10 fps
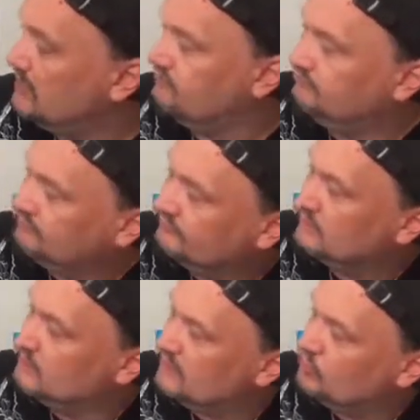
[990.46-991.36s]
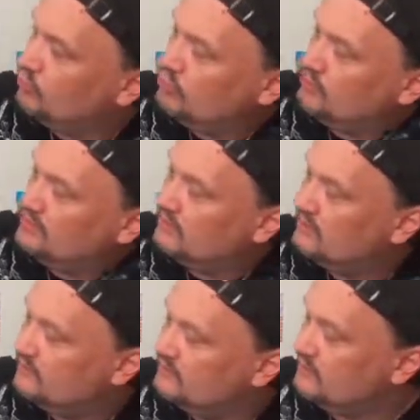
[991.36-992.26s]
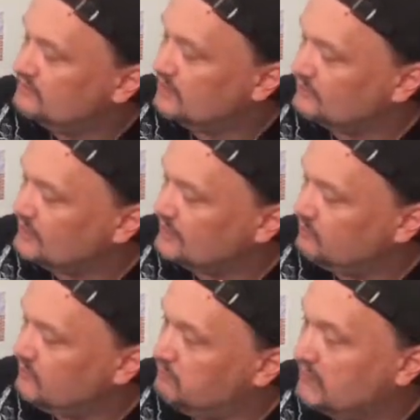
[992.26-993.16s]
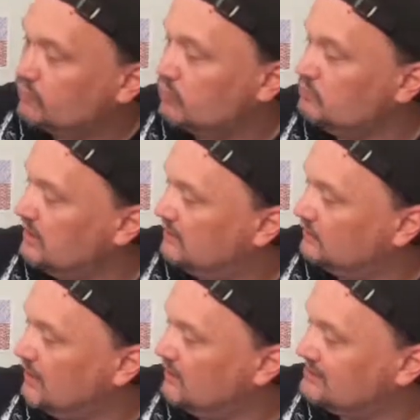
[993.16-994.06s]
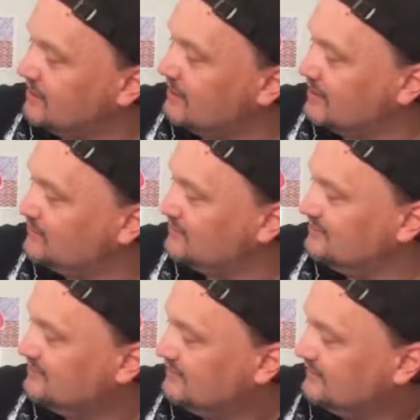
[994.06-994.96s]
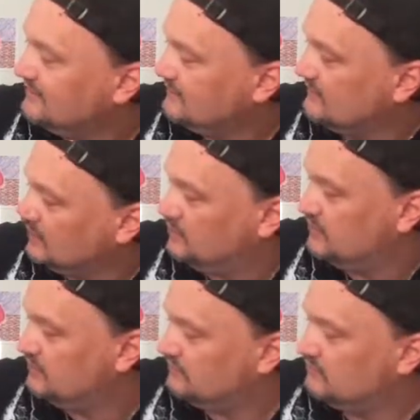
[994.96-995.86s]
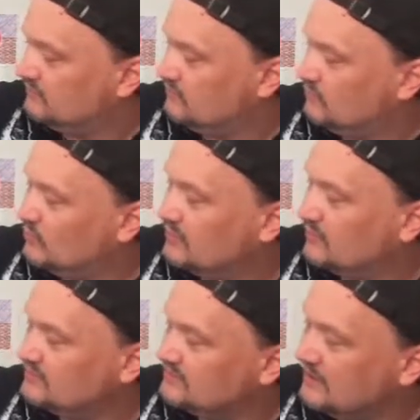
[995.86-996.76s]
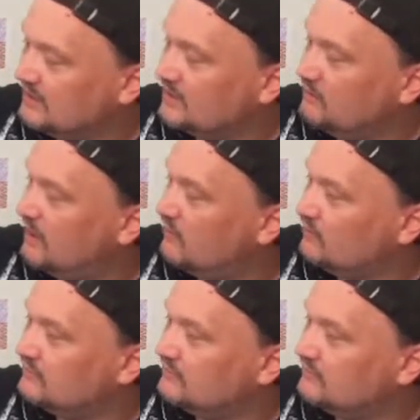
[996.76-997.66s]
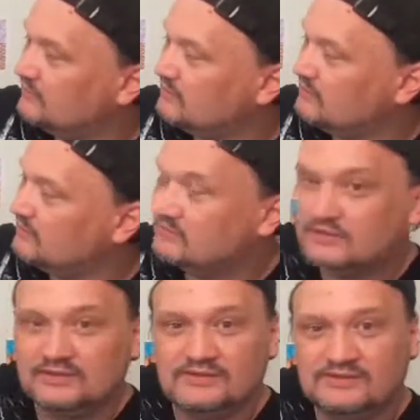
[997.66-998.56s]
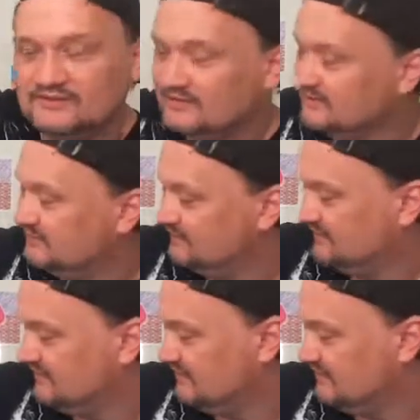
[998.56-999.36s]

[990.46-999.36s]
bedroom and everything else. I was thinking of my bedroom at that time, and I put what I was thinking about and everything else. You